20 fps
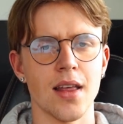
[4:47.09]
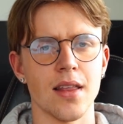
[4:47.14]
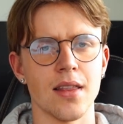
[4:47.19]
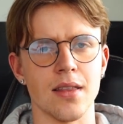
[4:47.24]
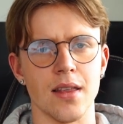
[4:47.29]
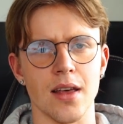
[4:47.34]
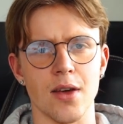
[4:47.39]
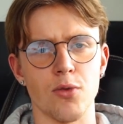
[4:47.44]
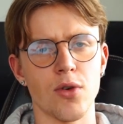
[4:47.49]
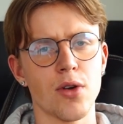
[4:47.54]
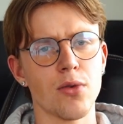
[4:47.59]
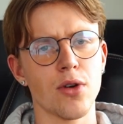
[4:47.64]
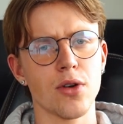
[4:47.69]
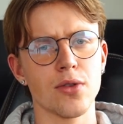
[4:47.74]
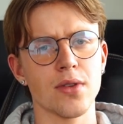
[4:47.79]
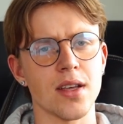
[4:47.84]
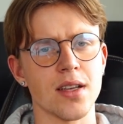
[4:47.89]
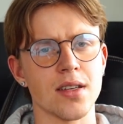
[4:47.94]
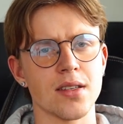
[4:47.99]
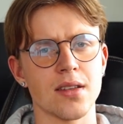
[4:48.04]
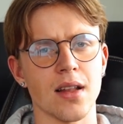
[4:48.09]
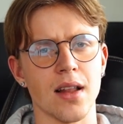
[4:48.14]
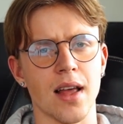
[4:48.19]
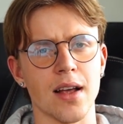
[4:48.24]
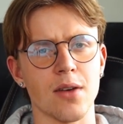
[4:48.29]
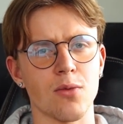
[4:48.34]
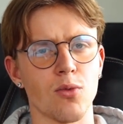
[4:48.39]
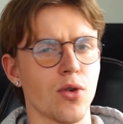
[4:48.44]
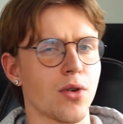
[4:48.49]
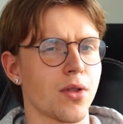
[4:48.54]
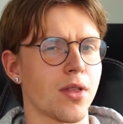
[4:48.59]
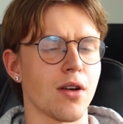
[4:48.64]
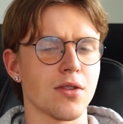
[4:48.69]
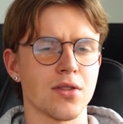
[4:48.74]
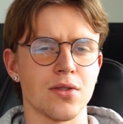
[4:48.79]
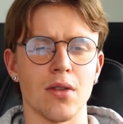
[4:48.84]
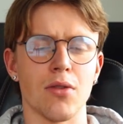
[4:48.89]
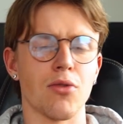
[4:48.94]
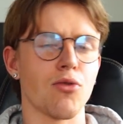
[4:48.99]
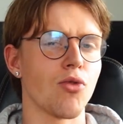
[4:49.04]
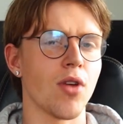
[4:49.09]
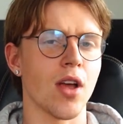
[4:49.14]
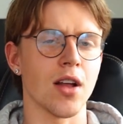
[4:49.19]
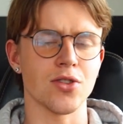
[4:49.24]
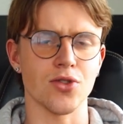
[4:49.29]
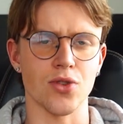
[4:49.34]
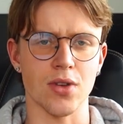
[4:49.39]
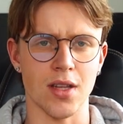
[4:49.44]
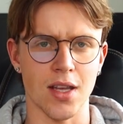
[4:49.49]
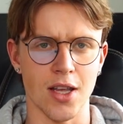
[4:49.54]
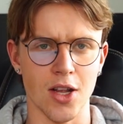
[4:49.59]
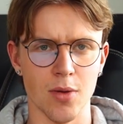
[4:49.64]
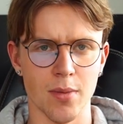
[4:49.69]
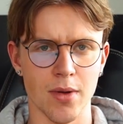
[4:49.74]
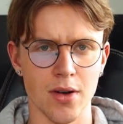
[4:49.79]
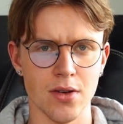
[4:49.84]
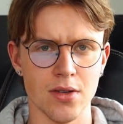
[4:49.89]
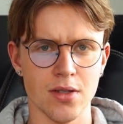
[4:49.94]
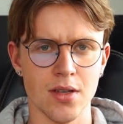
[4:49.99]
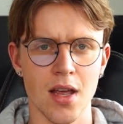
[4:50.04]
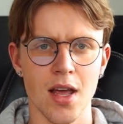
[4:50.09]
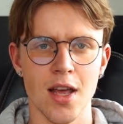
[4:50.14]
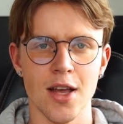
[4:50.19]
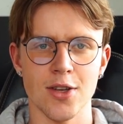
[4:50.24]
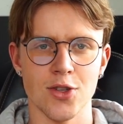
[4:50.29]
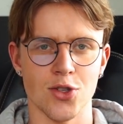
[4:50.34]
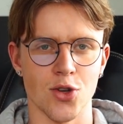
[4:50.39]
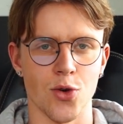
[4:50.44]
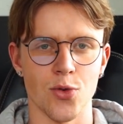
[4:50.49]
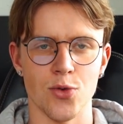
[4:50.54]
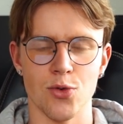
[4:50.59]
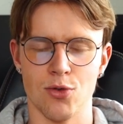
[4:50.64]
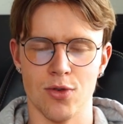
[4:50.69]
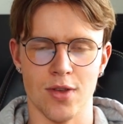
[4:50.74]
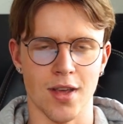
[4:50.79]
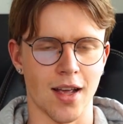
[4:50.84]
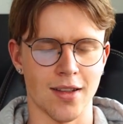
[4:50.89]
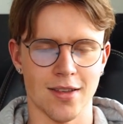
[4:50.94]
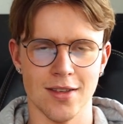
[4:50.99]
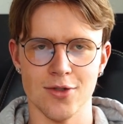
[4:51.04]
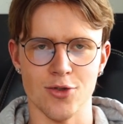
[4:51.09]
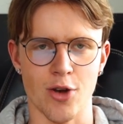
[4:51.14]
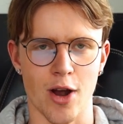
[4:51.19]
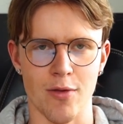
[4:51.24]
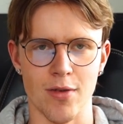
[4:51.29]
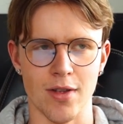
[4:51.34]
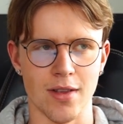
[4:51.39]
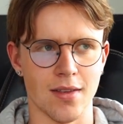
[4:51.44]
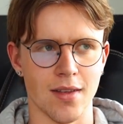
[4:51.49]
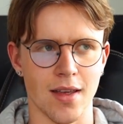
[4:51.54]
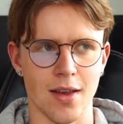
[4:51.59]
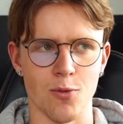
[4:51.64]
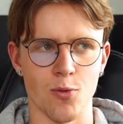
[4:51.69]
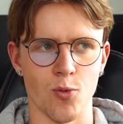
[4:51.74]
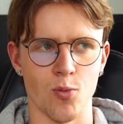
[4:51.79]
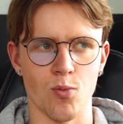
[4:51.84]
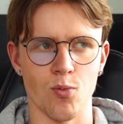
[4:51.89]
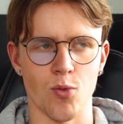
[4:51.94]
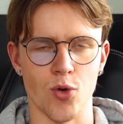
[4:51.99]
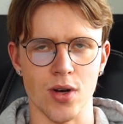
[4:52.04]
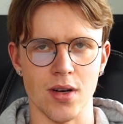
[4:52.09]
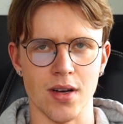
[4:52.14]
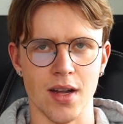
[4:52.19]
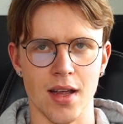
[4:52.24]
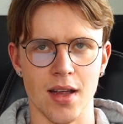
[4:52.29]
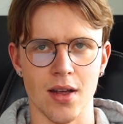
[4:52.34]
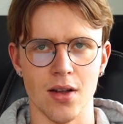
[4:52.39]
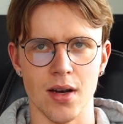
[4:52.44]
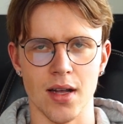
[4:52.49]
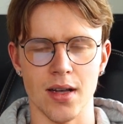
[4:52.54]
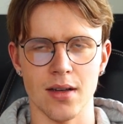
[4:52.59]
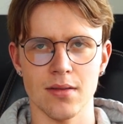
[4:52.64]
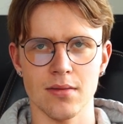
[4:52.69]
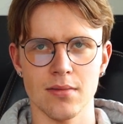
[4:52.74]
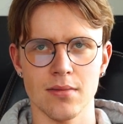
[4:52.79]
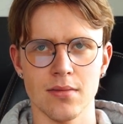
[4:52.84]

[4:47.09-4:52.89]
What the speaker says: The ring road is like 1,300 kilometers, so you can't drive it in one day, or like